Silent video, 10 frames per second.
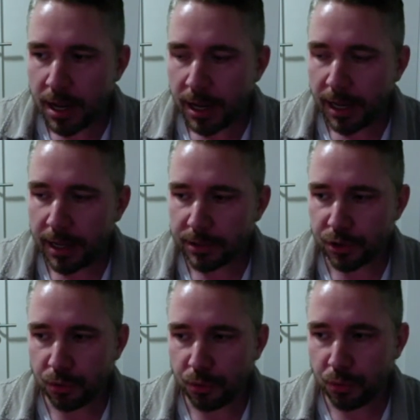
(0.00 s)
uh,
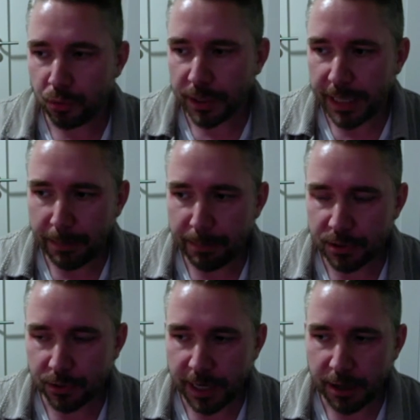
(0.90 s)
so what
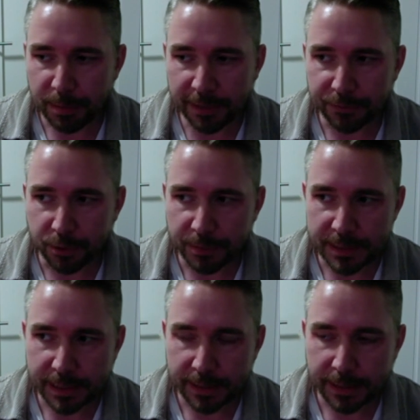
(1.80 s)
happens on our platform is
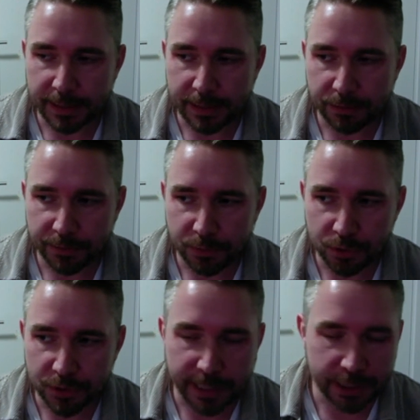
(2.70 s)
that the, the
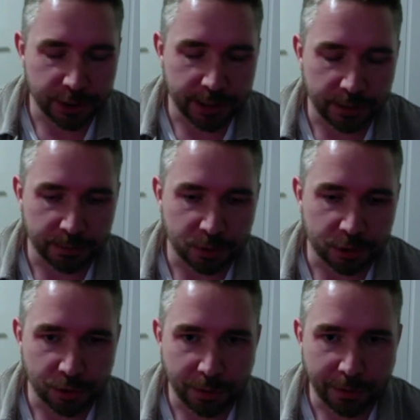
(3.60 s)
reviews are actually a lot more
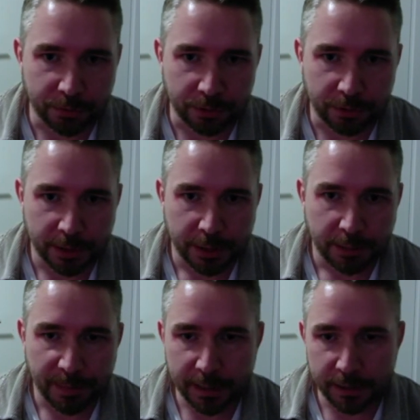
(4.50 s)
truthful
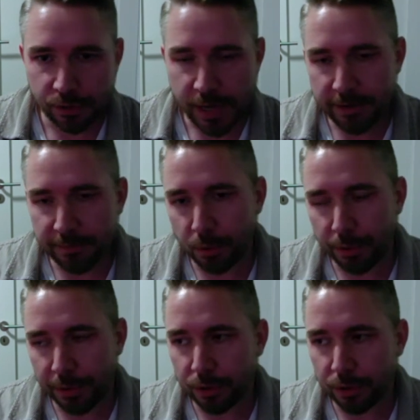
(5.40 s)
because you have both the good